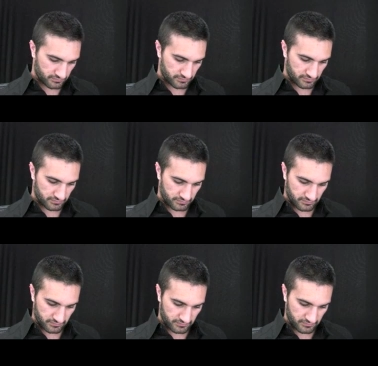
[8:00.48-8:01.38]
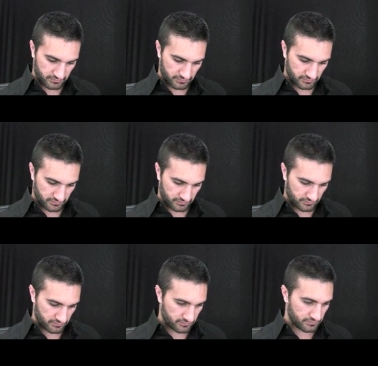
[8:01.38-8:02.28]

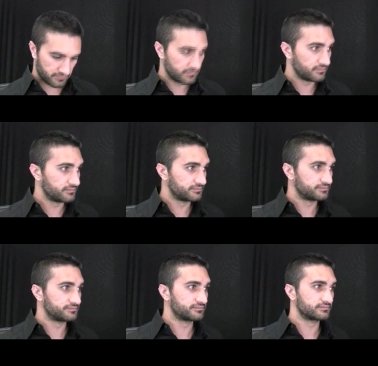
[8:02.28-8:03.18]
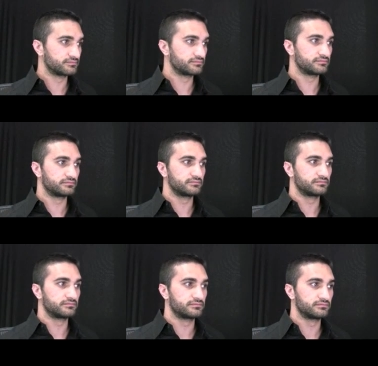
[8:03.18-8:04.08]

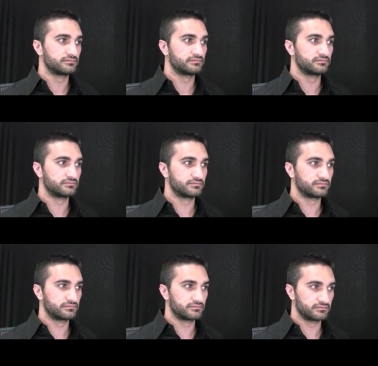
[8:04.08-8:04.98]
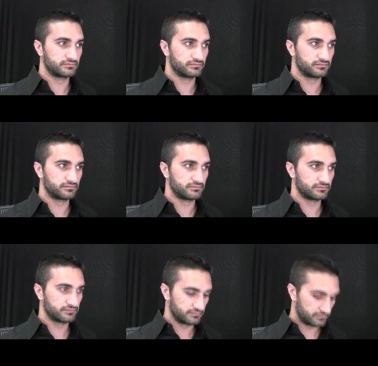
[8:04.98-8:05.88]

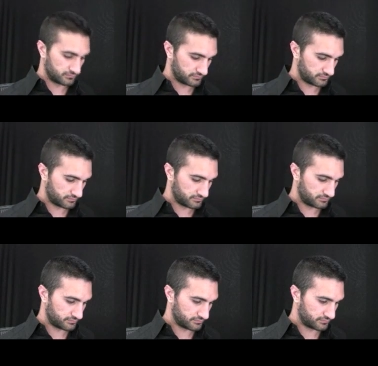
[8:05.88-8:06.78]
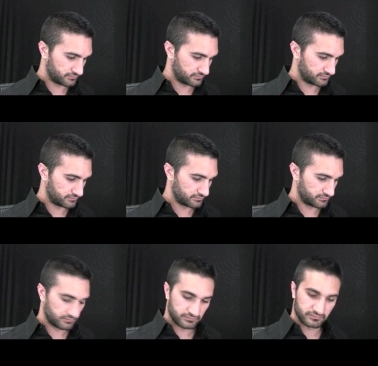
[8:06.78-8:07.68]

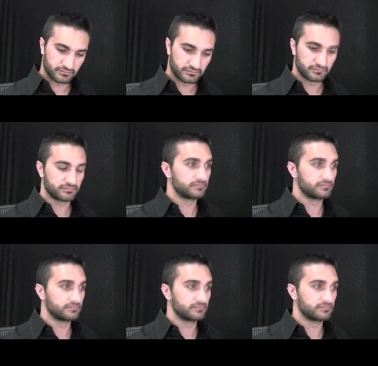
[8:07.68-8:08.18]
[no speech]